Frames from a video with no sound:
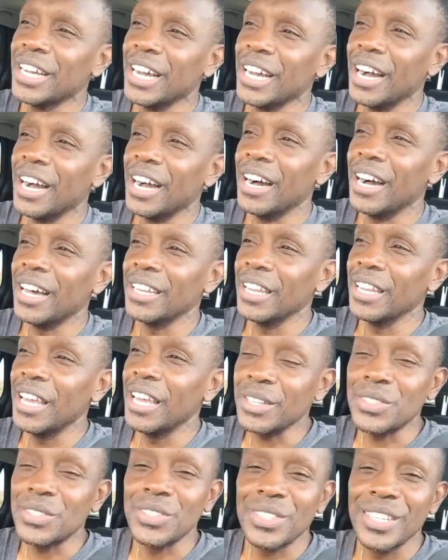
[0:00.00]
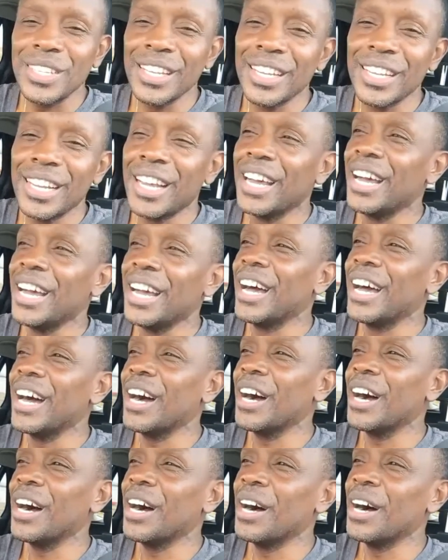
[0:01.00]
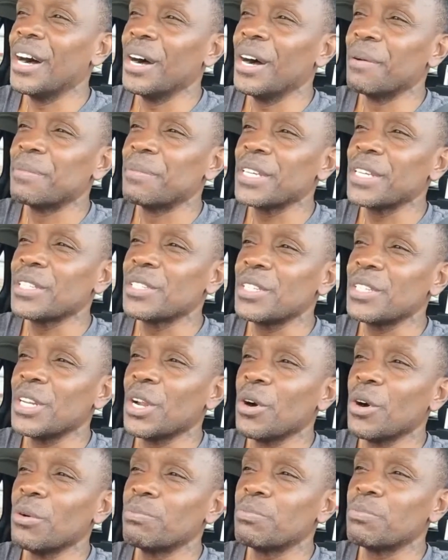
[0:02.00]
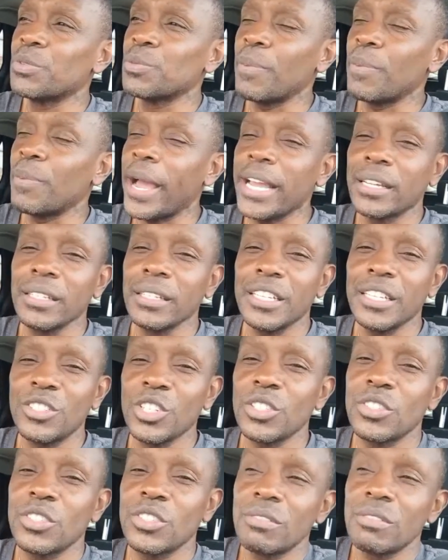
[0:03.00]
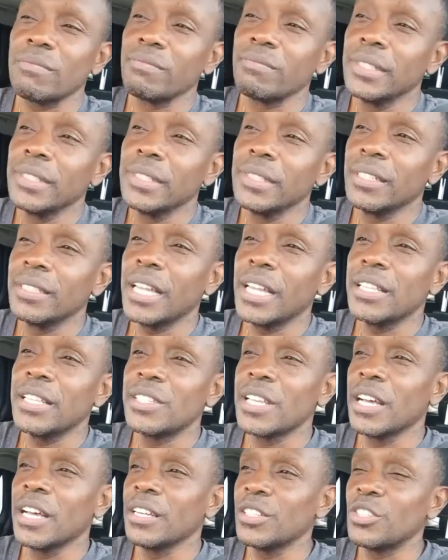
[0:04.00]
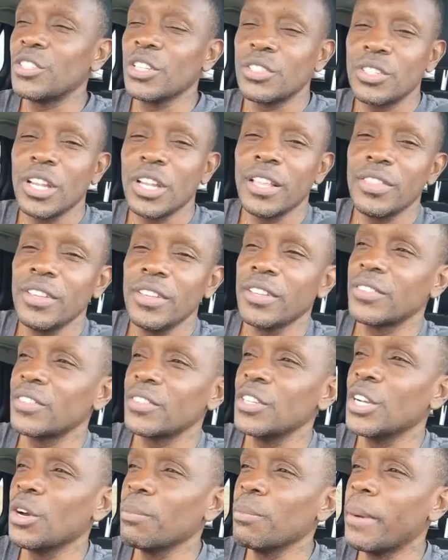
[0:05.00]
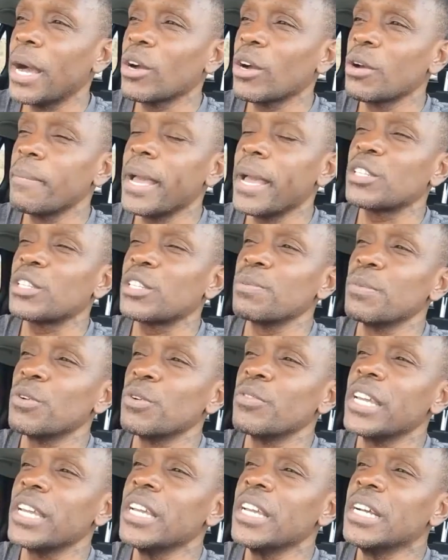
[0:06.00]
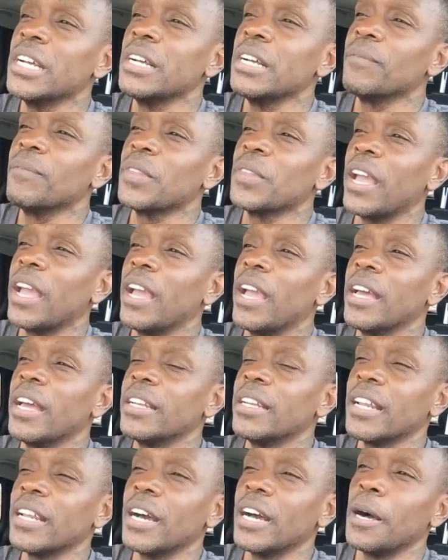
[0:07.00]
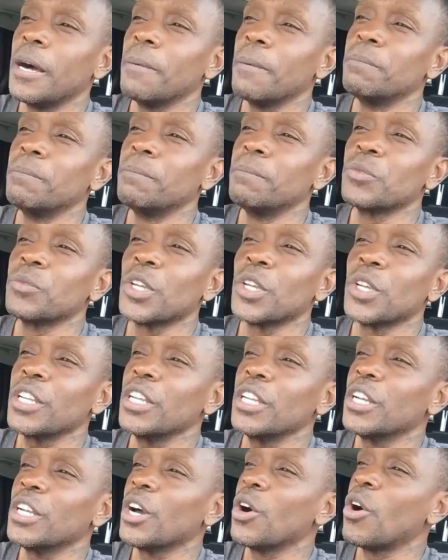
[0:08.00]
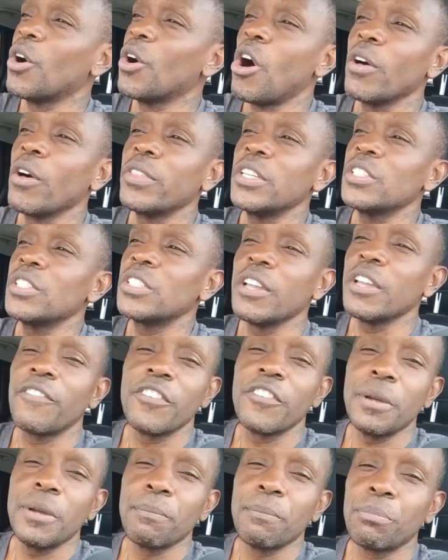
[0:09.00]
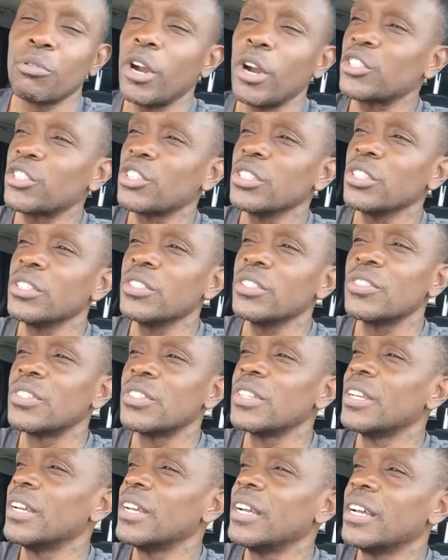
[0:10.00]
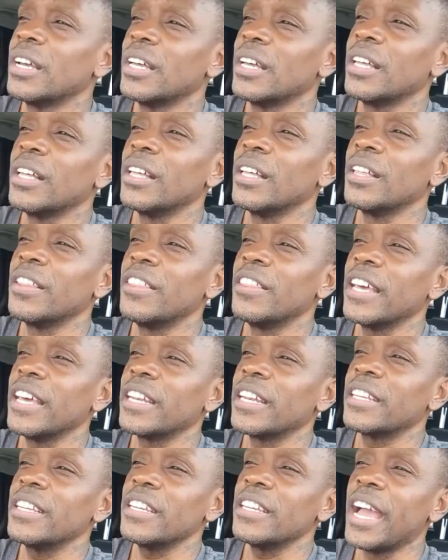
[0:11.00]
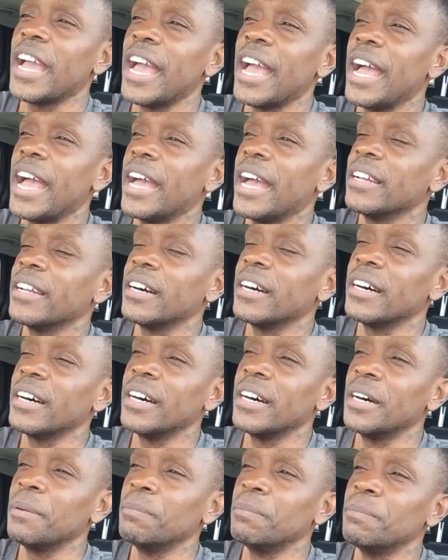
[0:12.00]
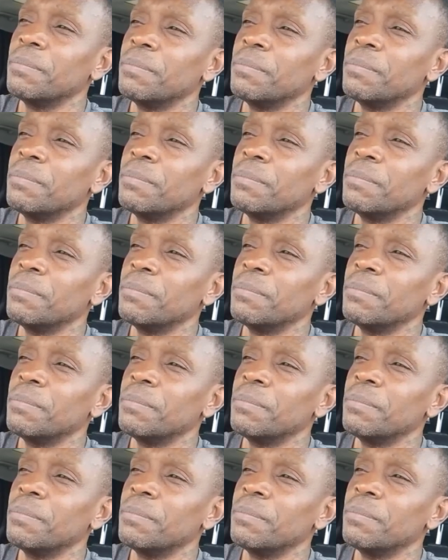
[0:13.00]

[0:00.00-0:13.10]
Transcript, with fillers: uh, list mm-hmm. uh, because you know Spike Lee just Denzel has just done this you know Malcolm X movie, and um, you know all these different impressions that he had um,